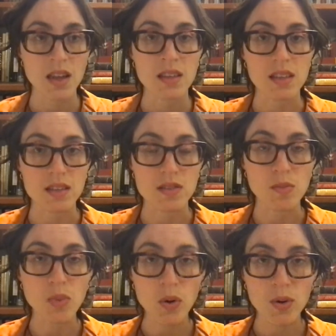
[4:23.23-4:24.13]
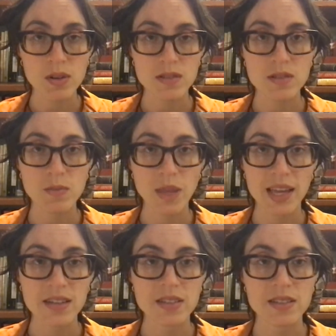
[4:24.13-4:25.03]
that supports
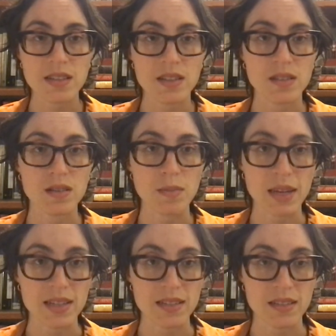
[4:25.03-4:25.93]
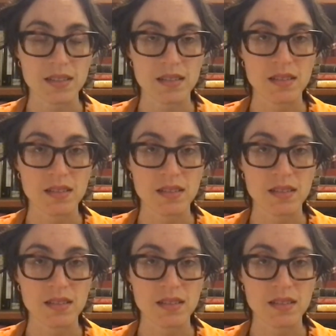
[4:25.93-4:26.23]
patient-centered medicine.